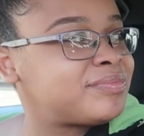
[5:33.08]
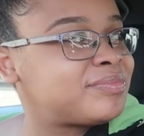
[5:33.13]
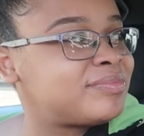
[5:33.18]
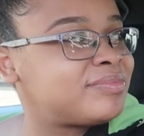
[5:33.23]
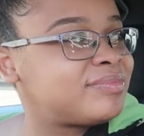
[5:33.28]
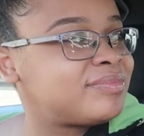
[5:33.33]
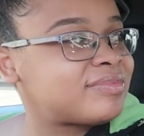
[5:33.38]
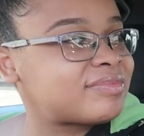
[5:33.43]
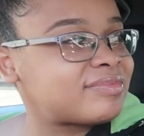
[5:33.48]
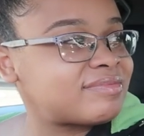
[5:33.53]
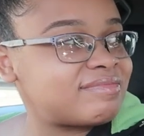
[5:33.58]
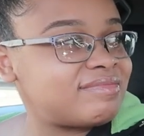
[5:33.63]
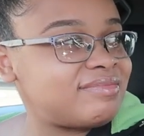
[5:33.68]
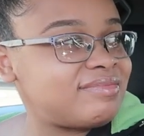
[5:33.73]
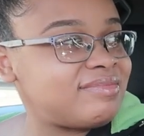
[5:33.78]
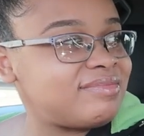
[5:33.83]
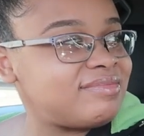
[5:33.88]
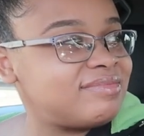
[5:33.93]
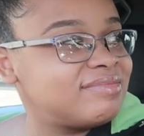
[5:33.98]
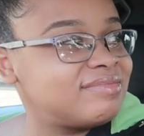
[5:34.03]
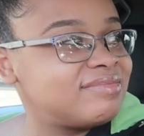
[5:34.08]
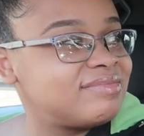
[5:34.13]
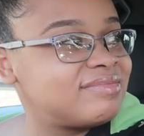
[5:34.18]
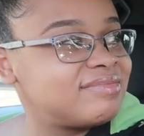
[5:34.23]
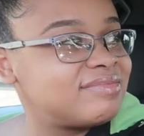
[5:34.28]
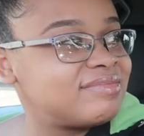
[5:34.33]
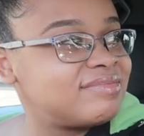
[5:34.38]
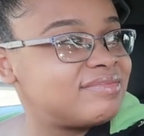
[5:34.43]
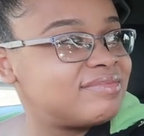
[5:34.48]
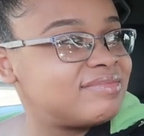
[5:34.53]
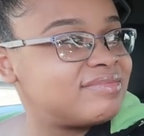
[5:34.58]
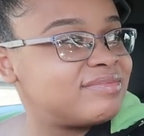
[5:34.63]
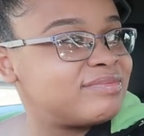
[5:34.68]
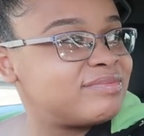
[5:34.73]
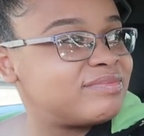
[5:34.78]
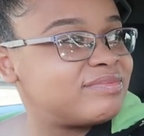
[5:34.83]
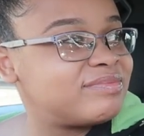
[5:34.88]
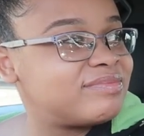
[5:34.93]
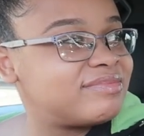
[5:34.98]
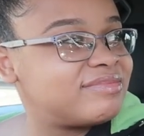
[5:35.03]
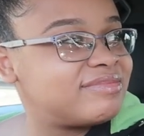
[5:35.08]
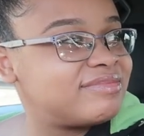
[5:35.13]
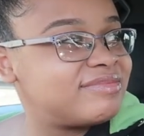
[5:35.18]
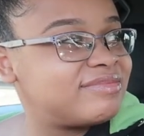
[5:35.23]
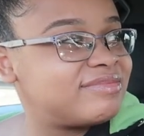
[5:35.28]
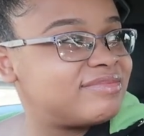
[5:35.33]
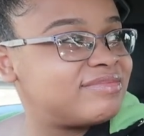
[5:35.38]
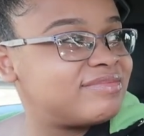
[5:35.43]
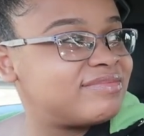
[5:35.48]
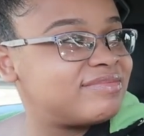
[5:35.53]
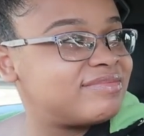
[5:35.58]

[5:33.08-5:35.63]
The person shown says nothing.